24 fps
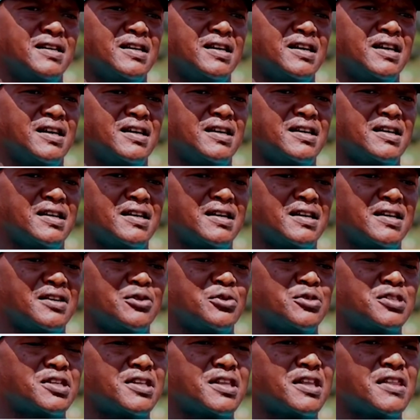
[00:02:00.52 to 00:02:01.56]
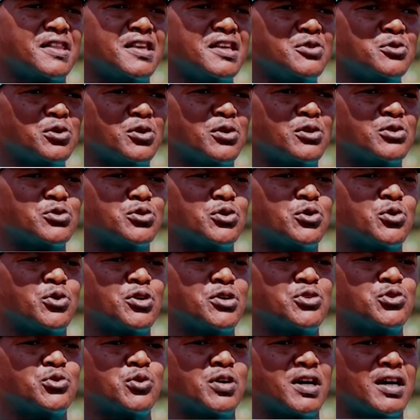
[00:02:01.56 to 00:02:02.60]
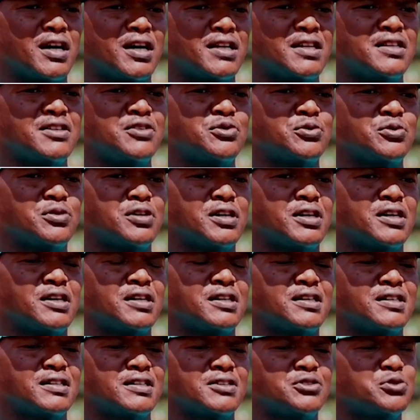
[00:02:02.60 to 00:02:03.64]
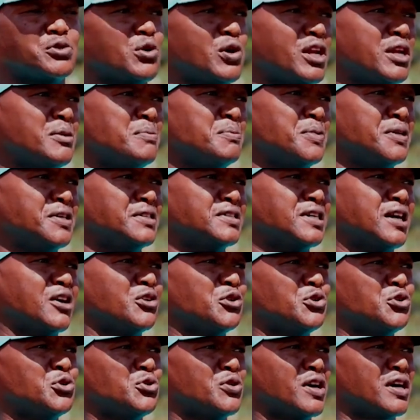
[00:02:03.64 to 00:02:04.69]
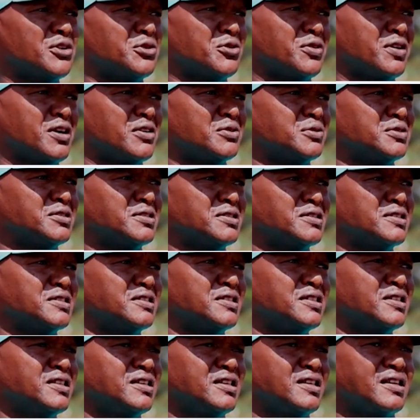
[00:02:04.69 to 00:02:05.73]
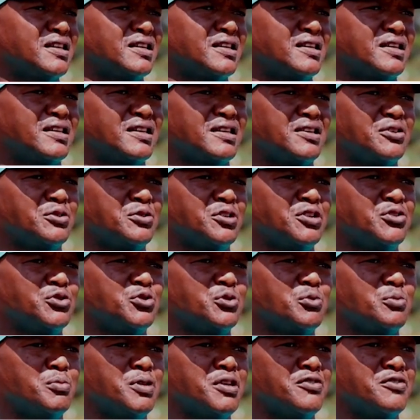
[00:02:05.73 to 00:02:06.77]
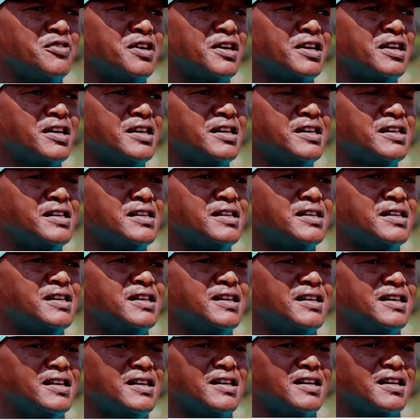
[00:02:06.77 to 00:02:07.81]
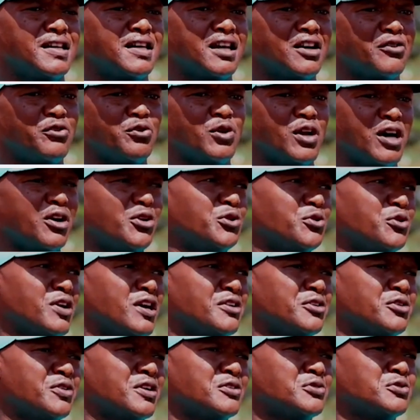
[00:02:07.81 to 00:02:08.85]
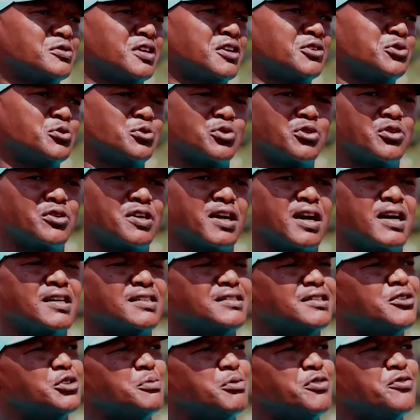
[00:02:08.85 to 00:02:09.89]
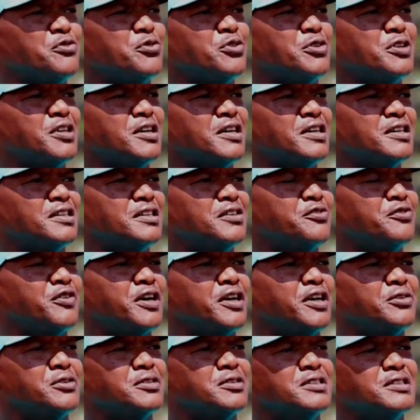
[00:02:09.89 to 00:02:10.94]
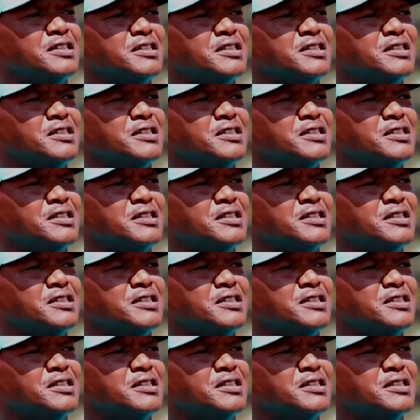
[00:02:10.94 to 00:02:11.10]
And those are the things you're also going to carry into the Olympics. How do you run your rounds? You need to be very careful how you run your rounds so that you don't gas out before the final.